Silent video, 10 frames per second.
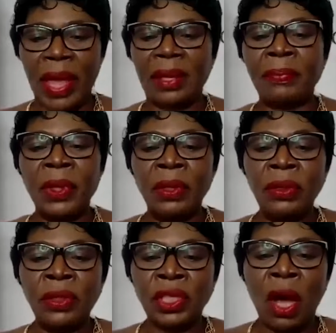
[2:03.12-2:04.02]
away.
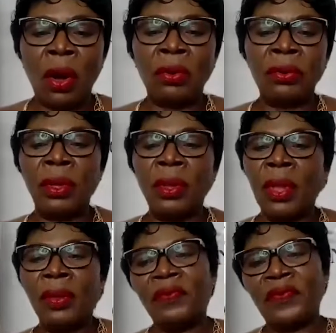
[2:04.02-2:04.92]
So
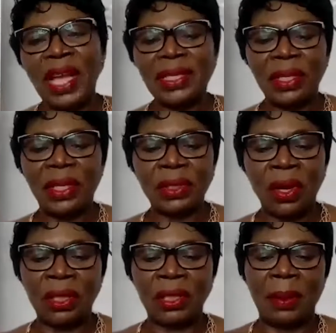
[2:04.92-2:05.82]
first,
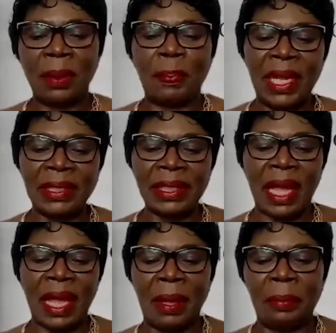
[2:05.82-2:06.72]
Scott,
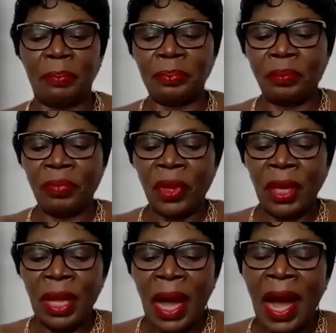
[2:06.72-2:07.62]
please,
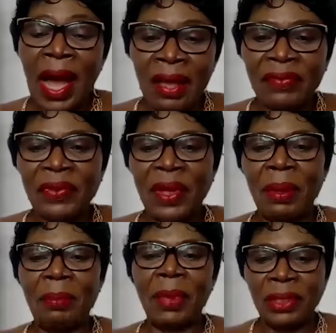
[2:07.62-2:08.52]
I have
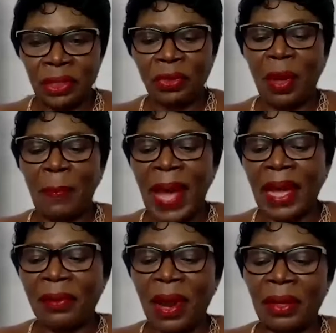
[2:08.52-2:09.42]
mentioned your
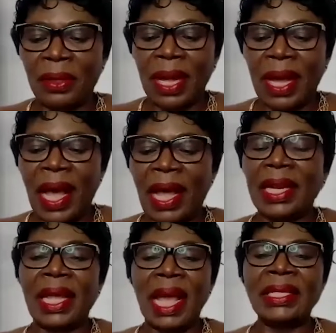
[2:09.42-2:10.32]
background,
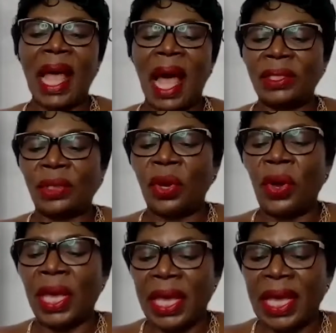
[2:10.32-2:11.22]
and the guests are
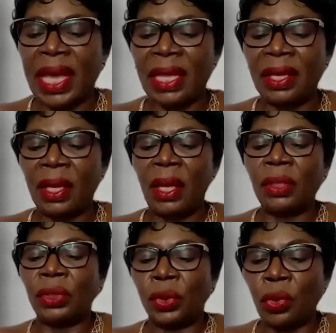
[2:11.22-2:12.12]
so eager
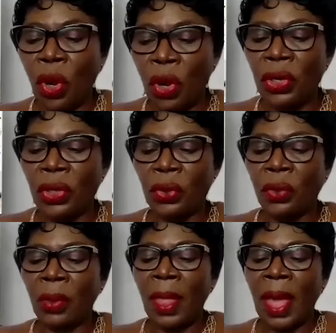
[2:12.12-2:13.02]
to know
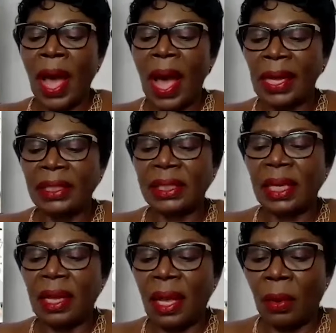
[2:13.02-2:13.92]
you, and